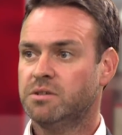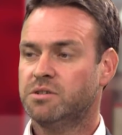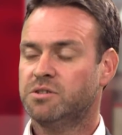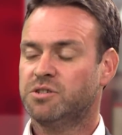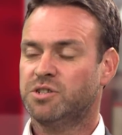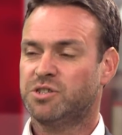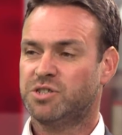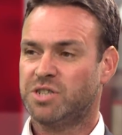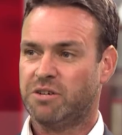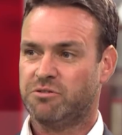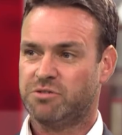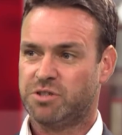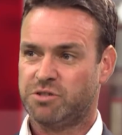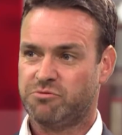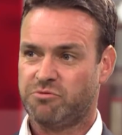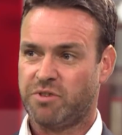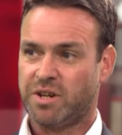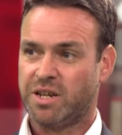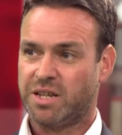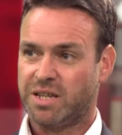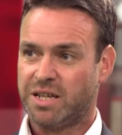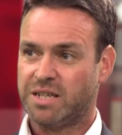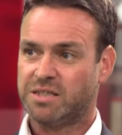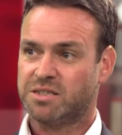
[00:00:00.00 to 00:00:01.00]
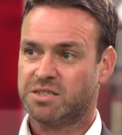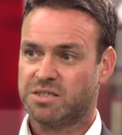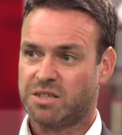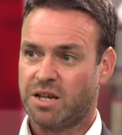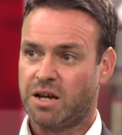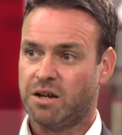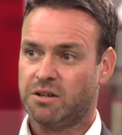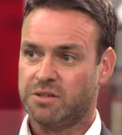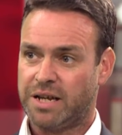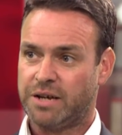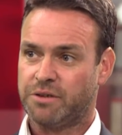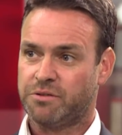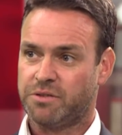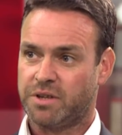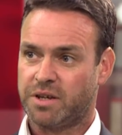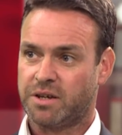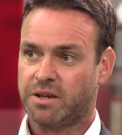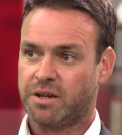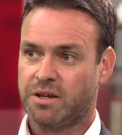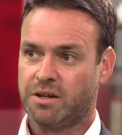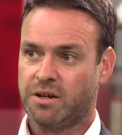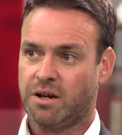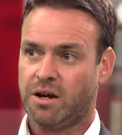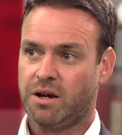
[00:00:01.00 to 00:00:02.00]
so charities really need to start now thinking,